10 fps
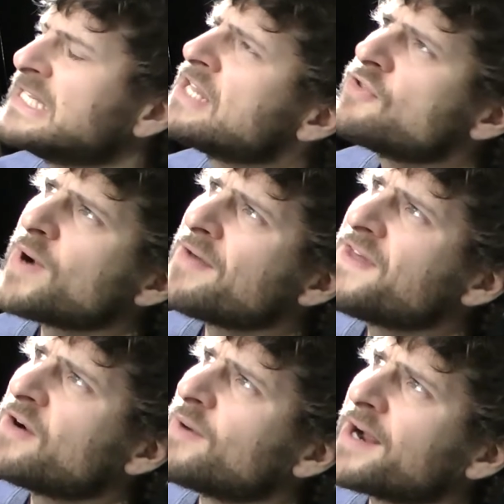And then
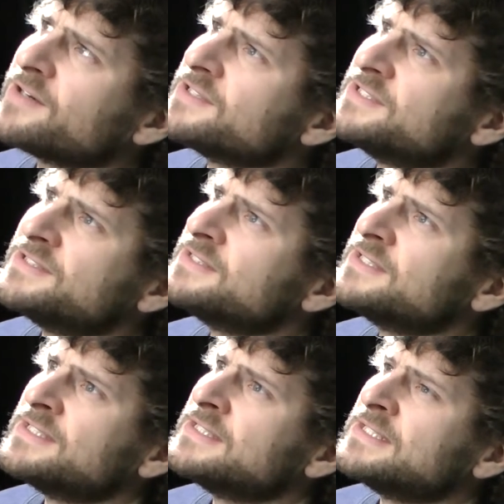throughout that record,
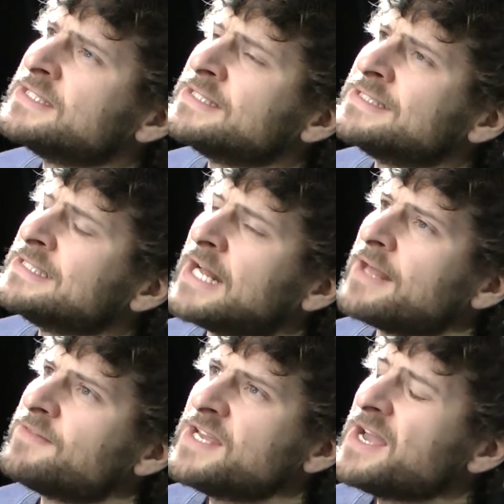
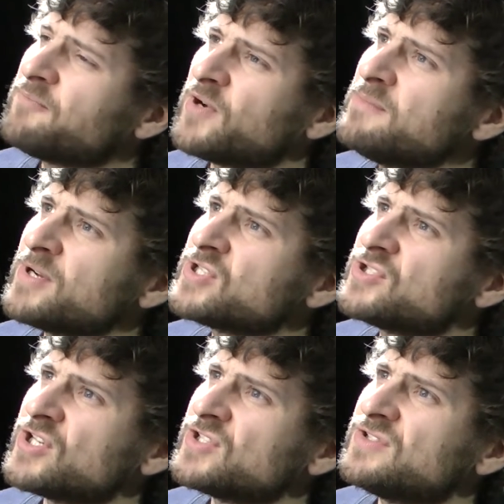I think I pretty
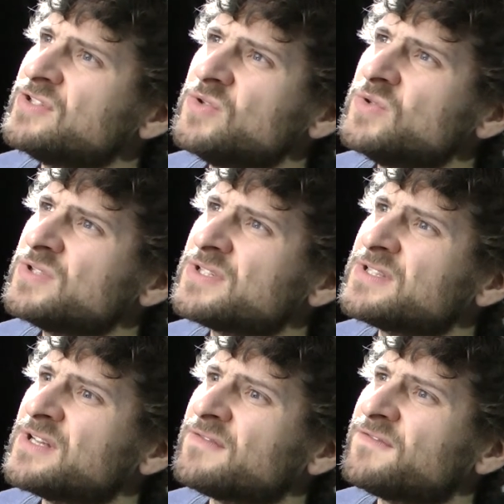much just used
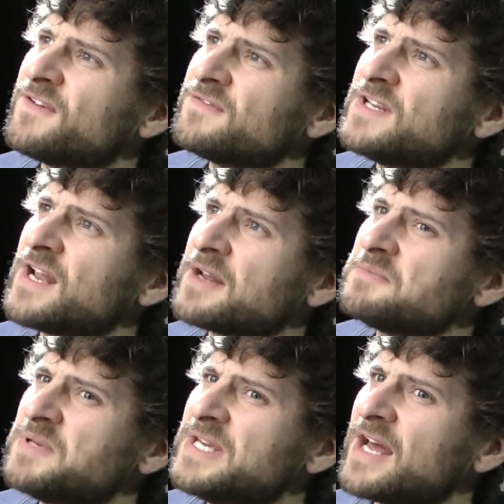the
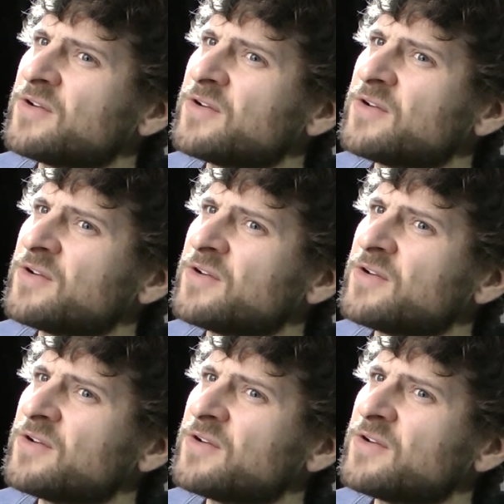fifty-nine P,